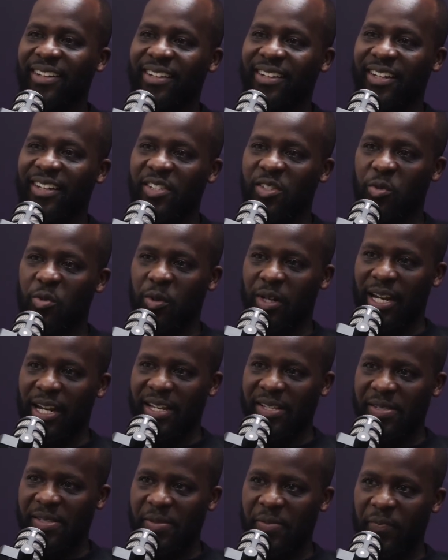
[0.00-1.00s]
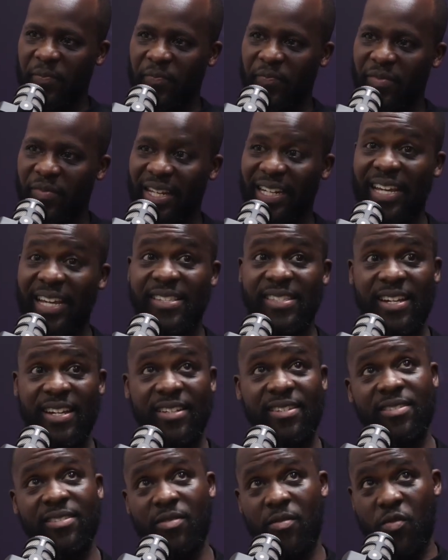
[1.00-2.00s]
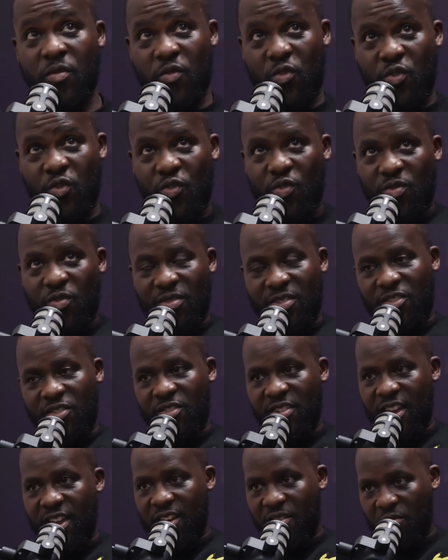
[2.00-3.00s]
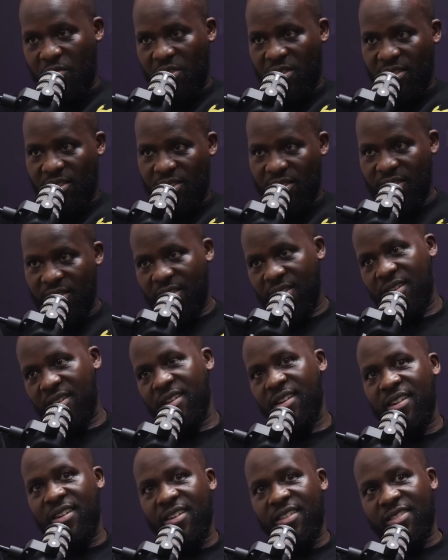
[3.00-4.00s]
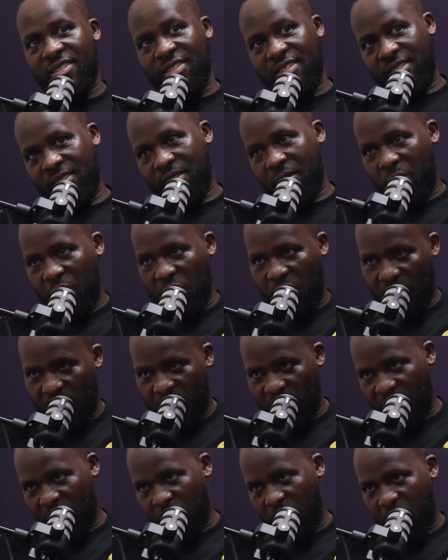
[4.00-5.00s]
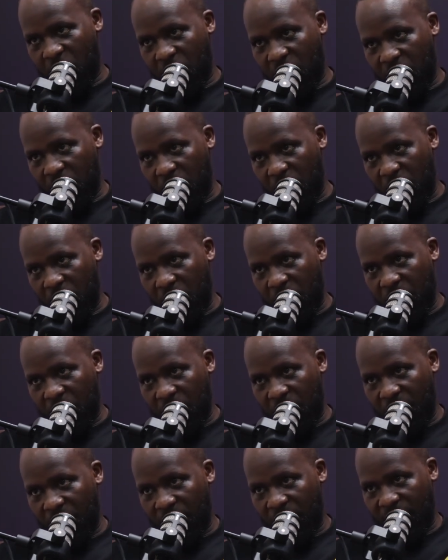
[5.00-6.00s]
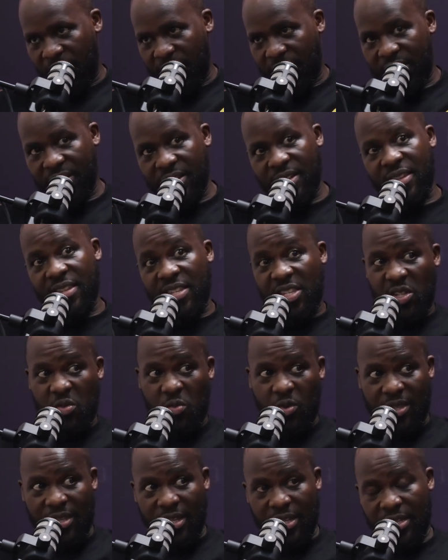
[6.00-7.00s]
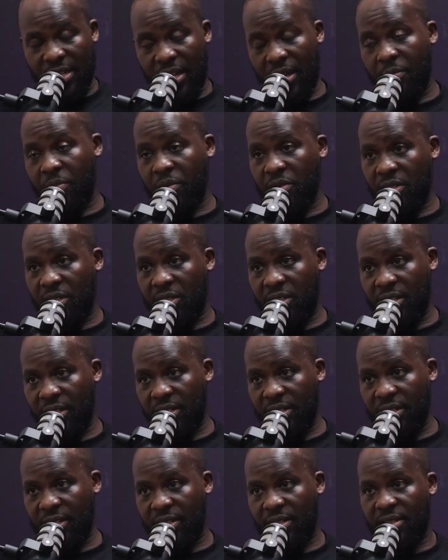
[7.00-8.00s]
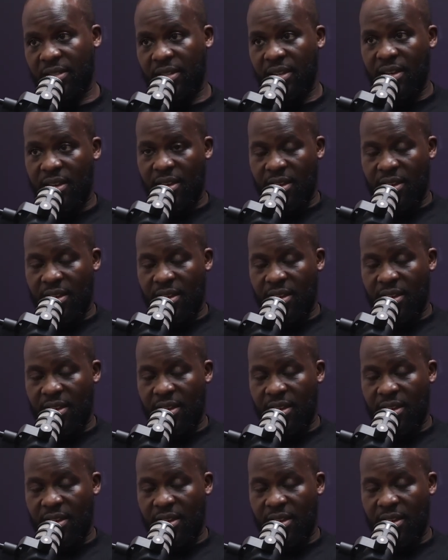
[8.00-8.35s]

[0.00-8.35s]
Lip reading: let's do class. And I start, this is your diagnosis. This is the procedure that we're going to do. All right. This is what the entire procedure entails.